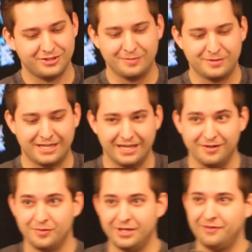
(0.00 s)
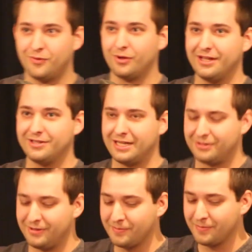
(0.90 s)
Yeah, we need 4 lanes
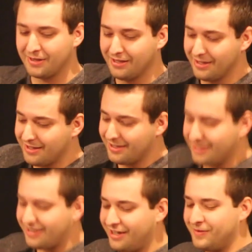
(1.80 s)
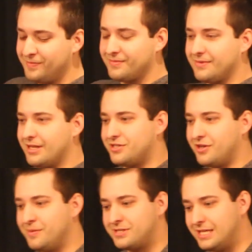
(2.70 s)
out there.
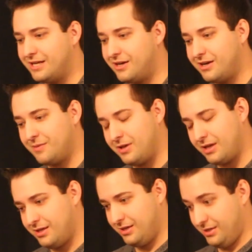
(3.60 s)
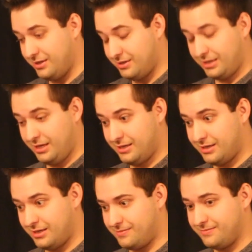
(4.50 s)
So I'm sitting there and I'm like, okay,
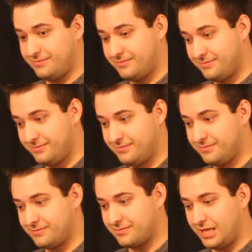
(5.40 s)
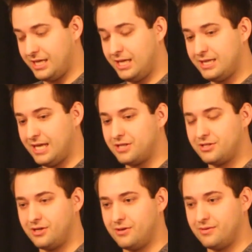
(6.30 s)
I get that.
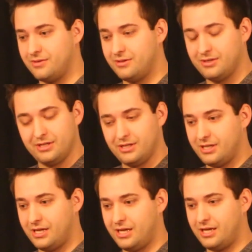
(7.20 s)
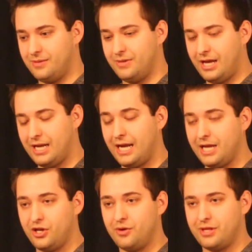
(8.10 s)
So, and I
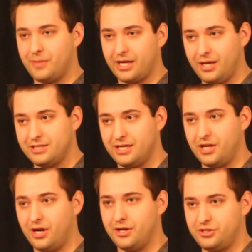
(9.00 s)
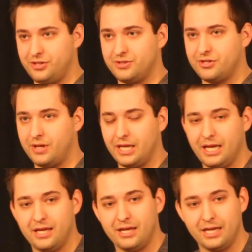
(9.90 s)
had known that my cousin had gone and she was going
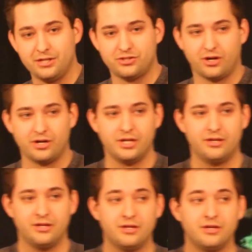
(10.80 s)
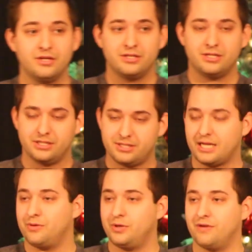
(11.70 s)
again, and it started the
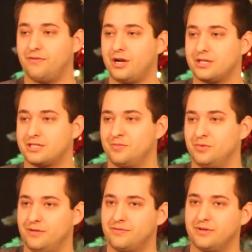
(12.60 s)
second week of August, I believe.